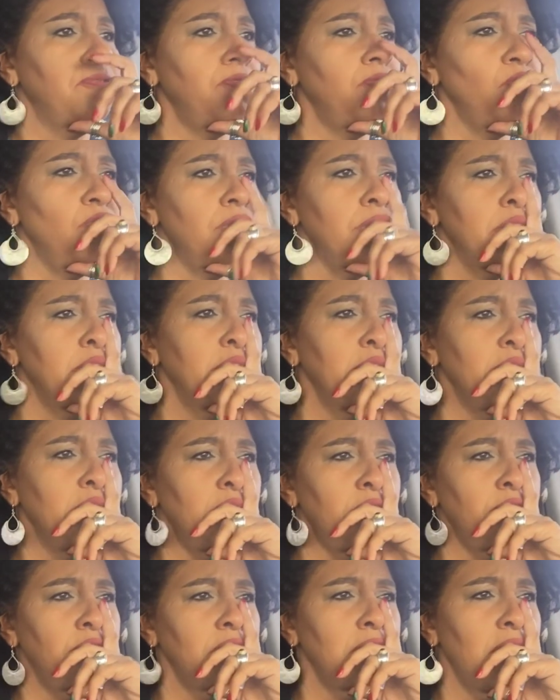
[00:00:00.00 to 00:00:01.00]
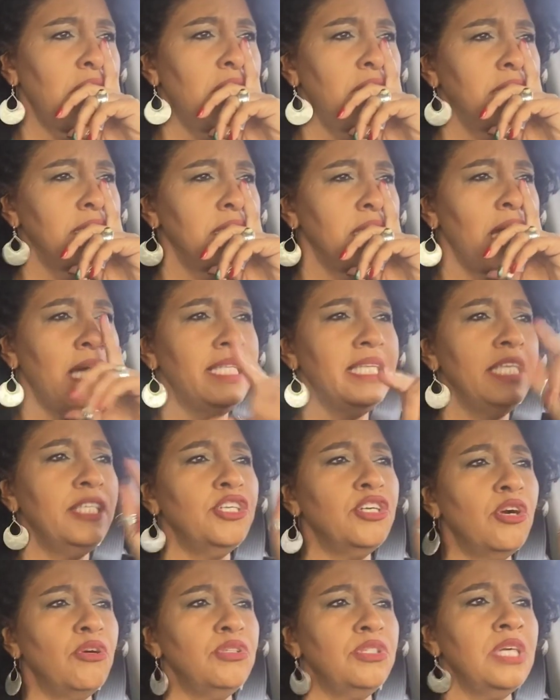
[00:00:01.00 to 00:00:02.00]
fourth gift. I I need
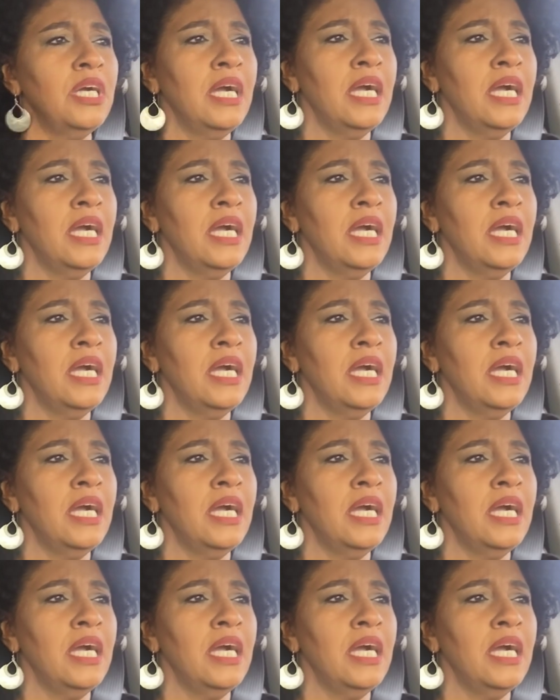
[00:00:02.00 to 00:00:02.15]
to go.